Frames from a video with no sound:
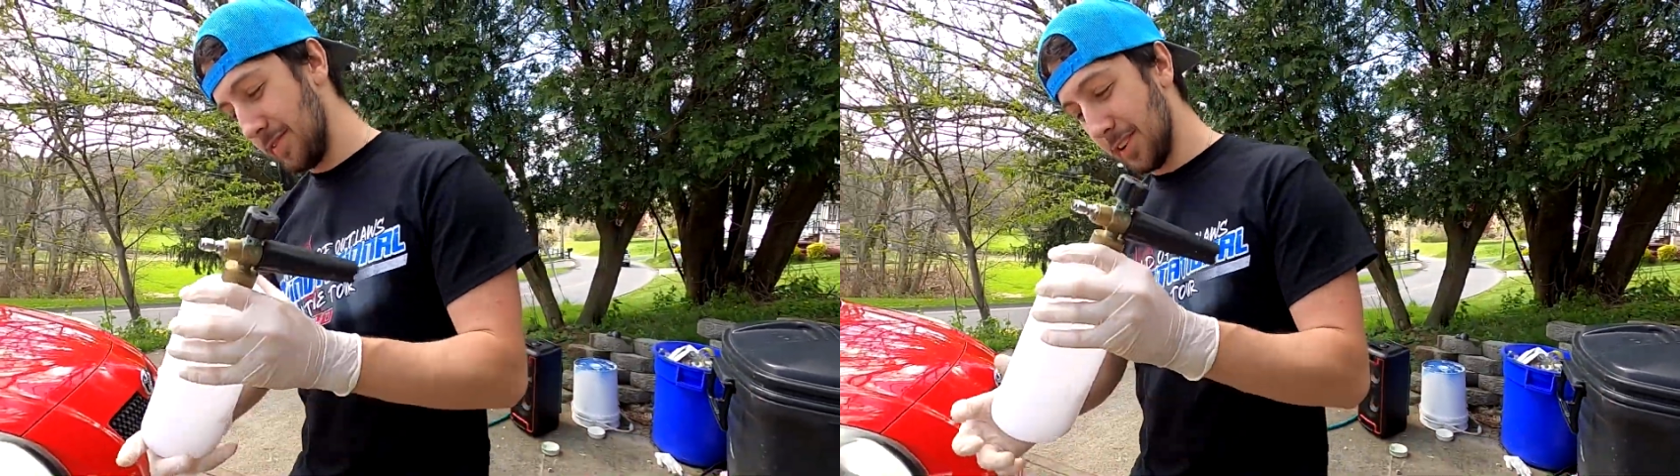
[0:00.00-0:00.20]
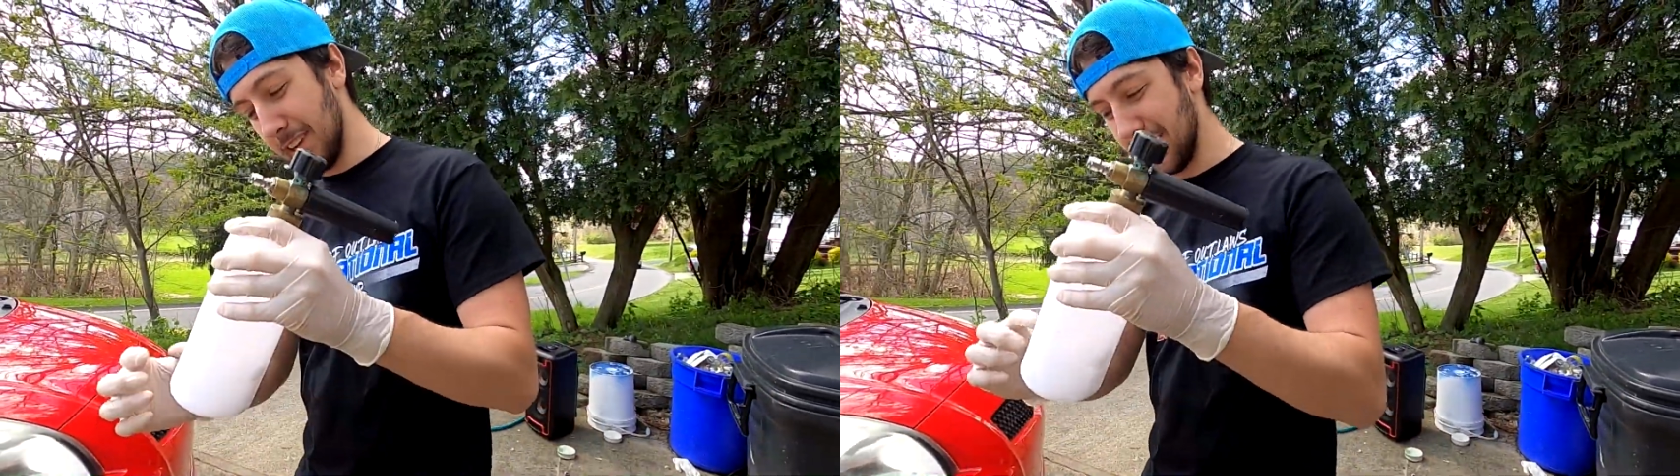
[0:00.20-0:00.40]

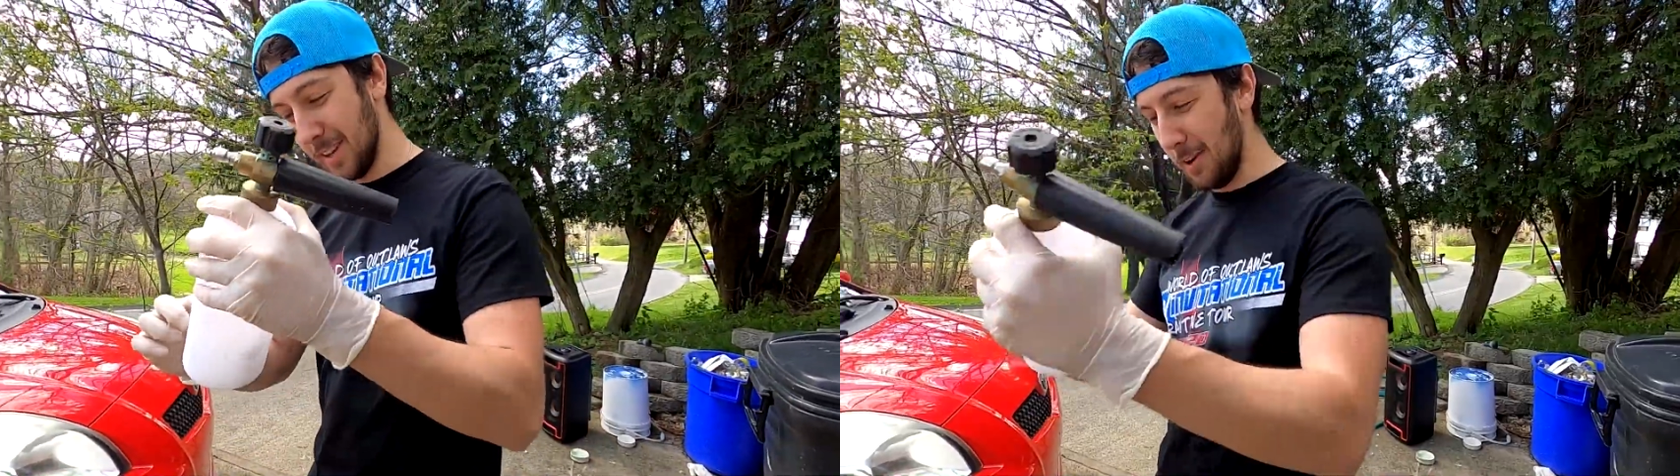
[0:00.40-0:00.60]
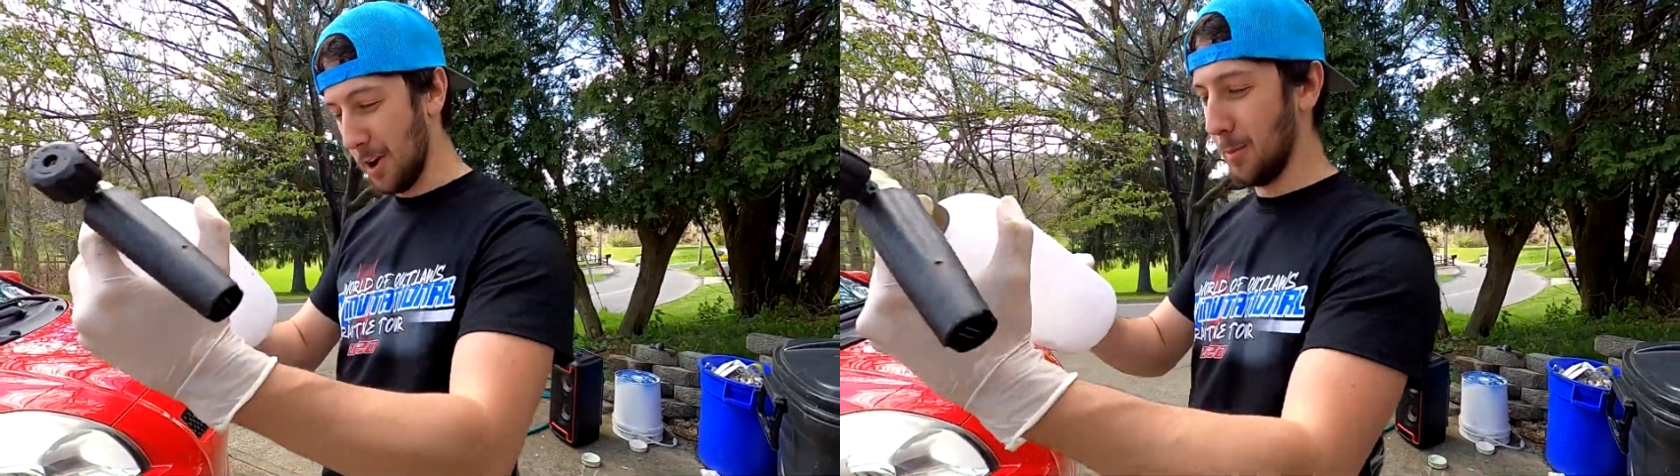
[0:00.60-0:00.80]
Fill that
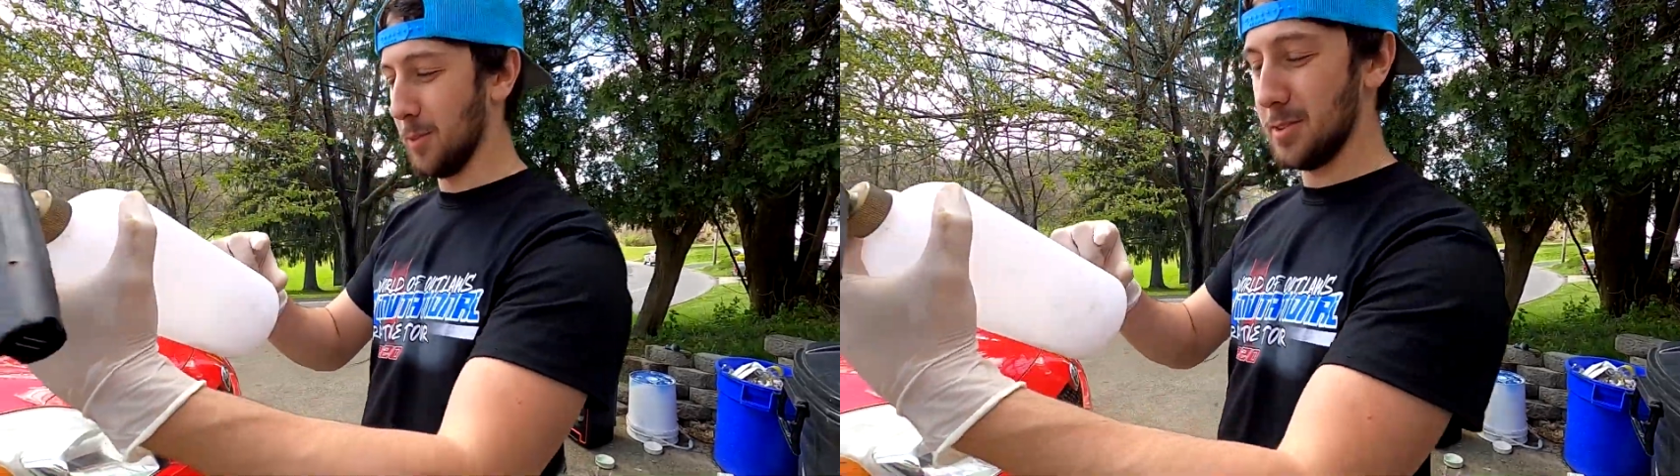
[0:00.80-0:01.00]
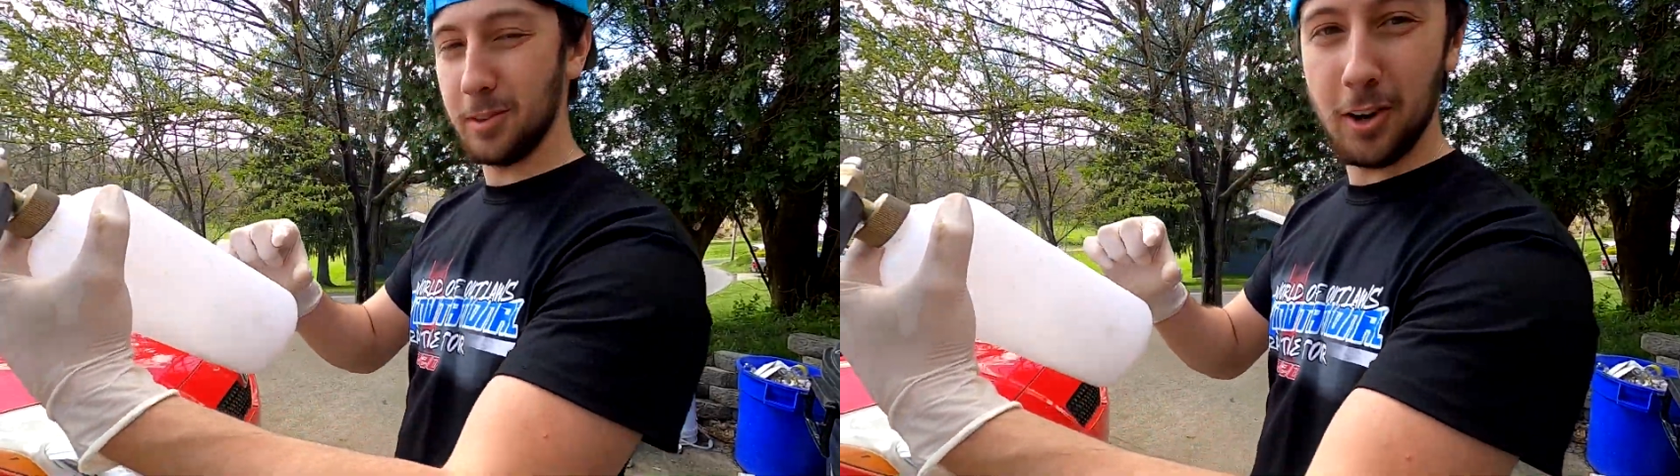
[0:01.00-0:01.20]
sucker up
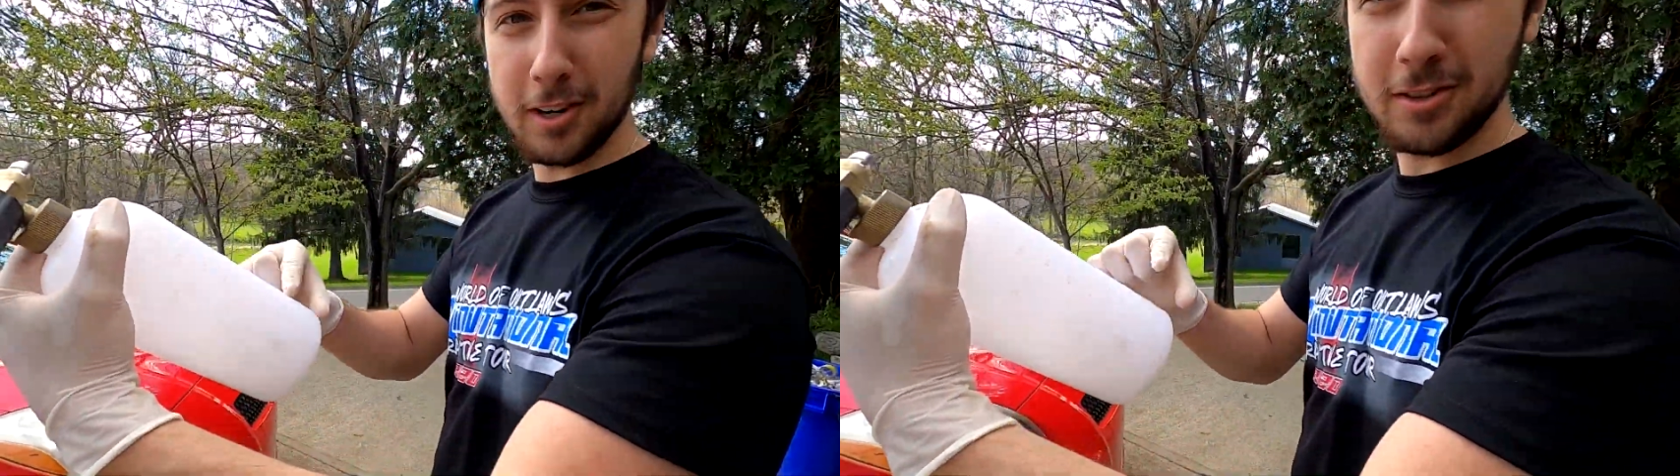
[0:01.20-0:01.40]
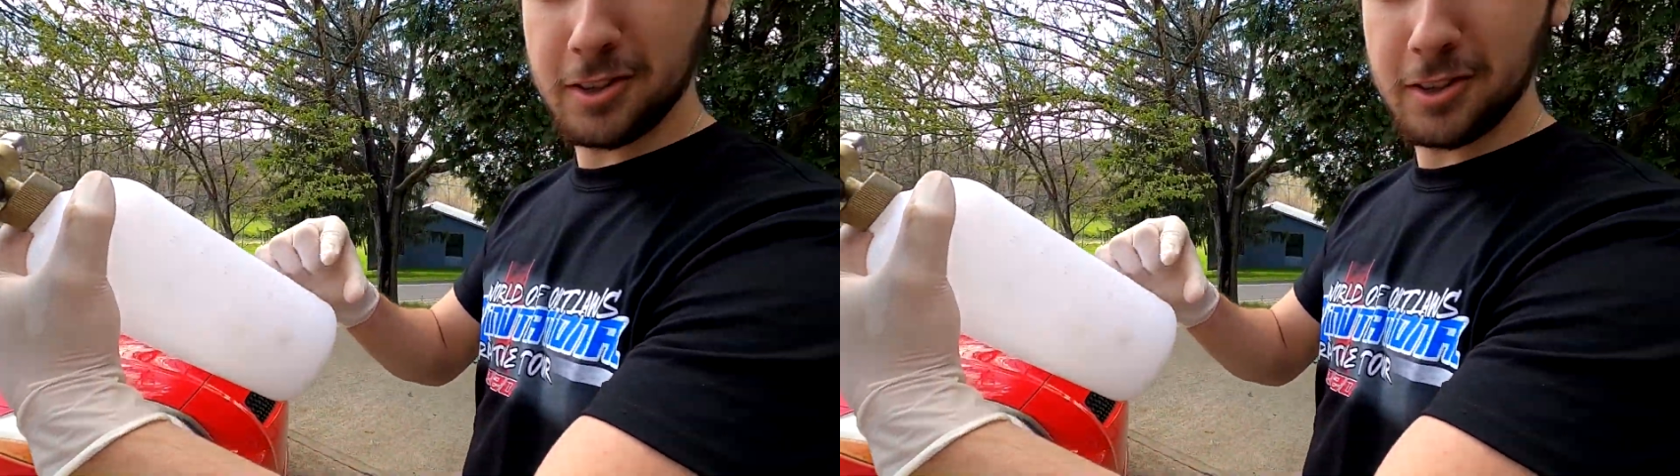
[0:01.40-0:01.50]
with some car